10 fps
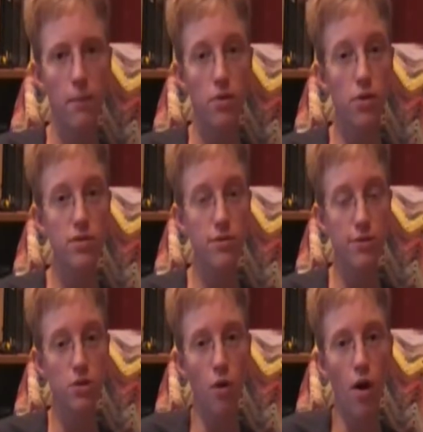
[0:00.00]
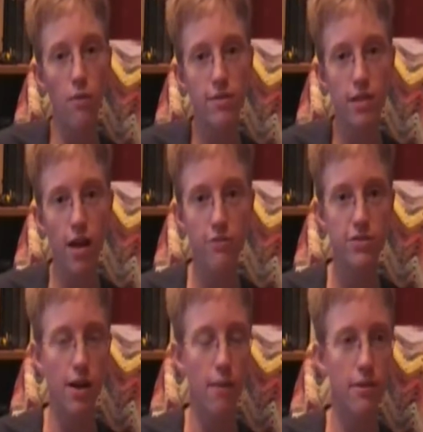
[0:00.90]
But those of us who always loved
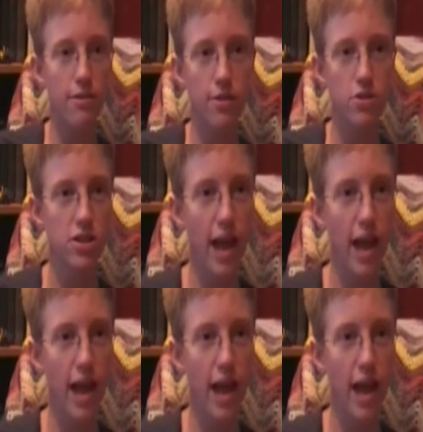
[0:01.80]
zombies are just